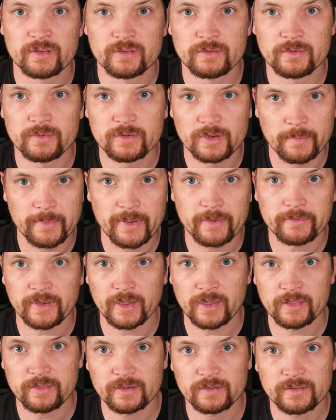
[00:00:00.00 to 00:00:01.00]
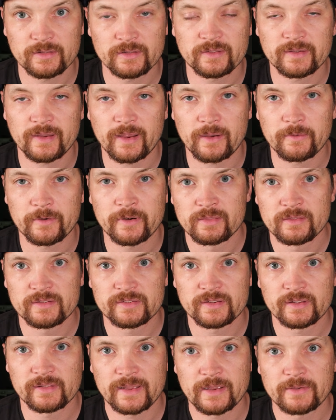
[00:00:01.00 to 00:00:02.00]
Do not mount anything to the tower.
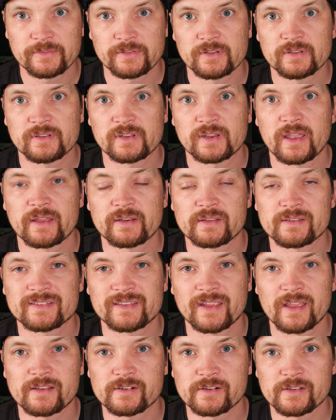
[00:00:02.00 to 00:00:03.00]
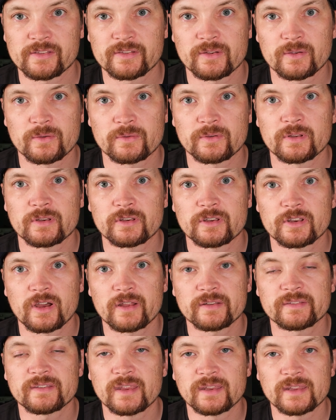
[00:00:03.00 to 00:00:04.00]
This allows it to kind of stand on its own,
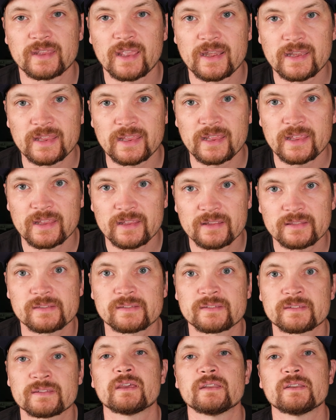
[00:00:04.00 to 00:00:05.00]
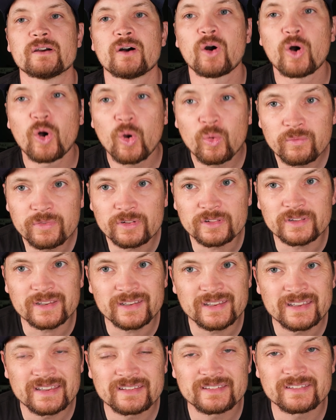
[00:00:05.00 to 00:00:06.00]
not take any hits, and
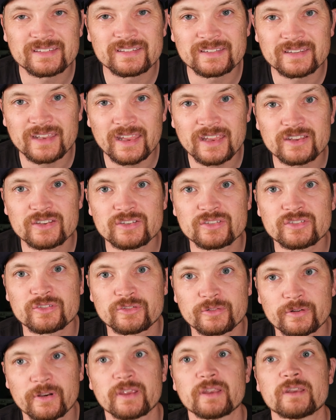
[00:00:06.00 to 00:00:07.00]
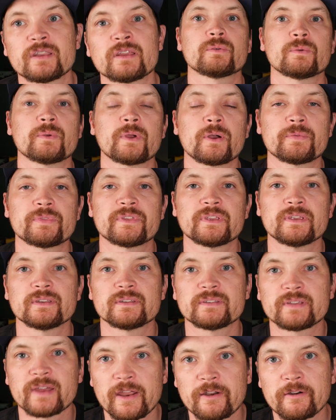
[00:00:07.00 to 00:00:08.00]
hopefully stay straight throughout the
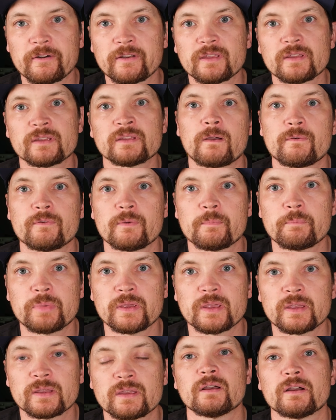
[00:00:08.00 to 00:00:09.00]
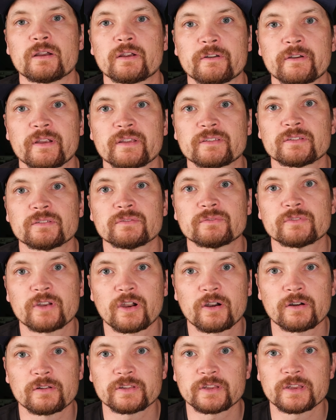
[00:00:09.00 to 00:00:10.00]
entirety of a big, aggressive,
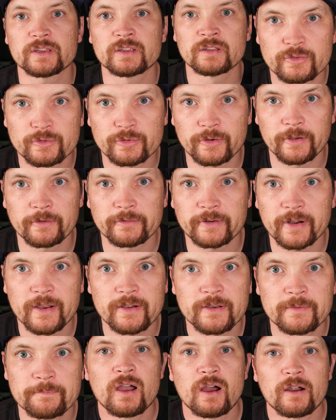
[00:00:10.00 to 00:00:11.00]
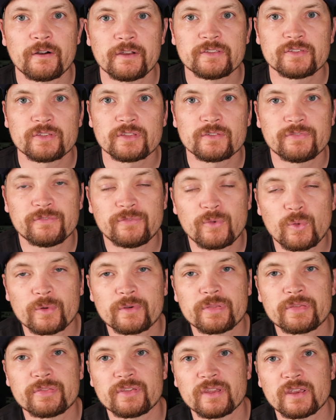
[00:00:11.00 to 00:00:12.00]
gnarly trail ride. All right, so the
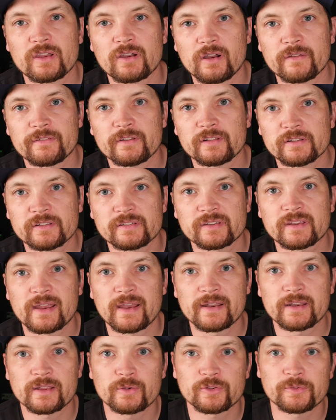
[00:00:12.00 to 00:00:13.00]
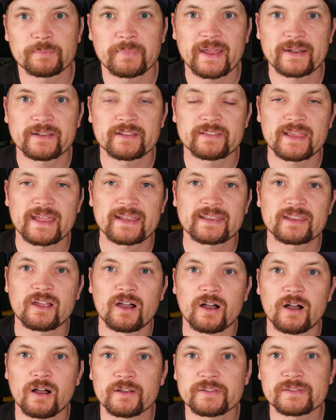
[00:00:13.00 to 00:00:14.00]
fourth thing on the list kind of goes back to that
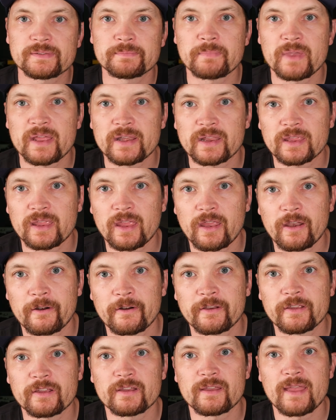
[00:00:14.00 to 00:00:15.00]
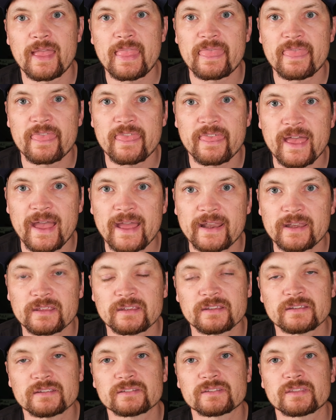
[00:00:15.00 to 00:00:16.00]
cosmetic area, and that
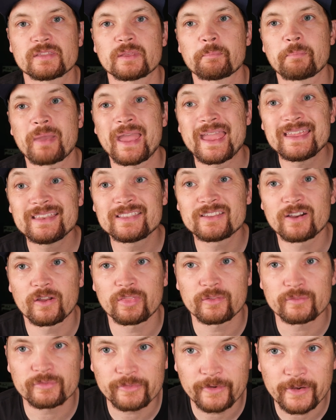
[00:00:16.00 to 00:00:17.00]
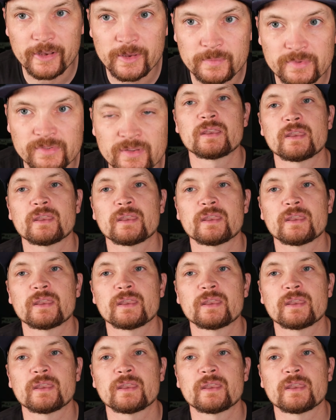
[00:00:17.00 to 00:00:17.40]
is the paint on the frames.